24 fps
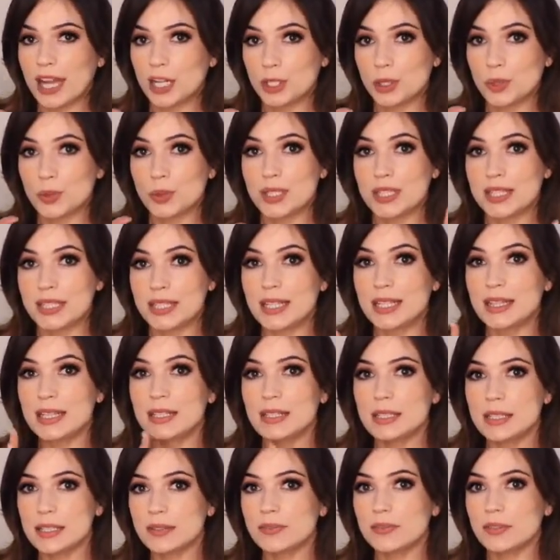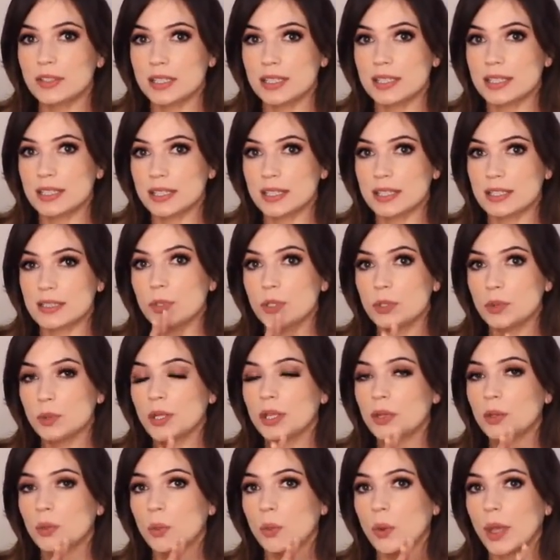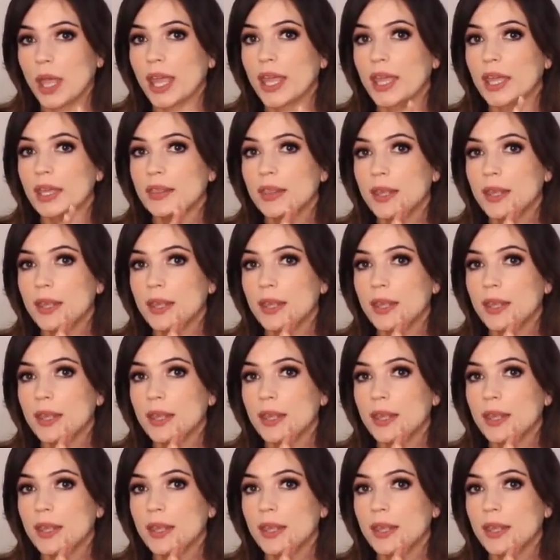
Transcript: and you see the differences between the way